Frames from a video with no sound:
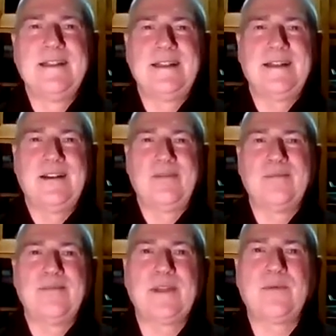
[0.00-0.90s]

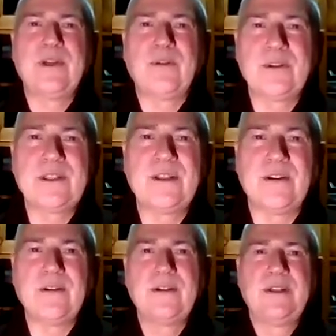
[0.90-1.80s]
but we're
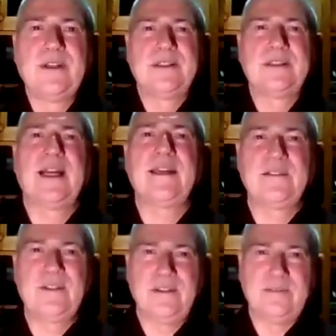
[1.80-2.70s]
also
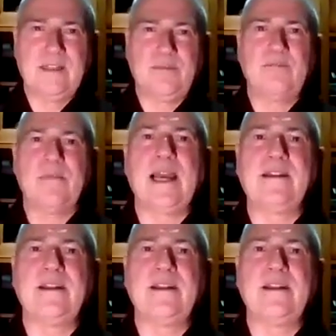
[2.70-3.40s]
starting to develop a mind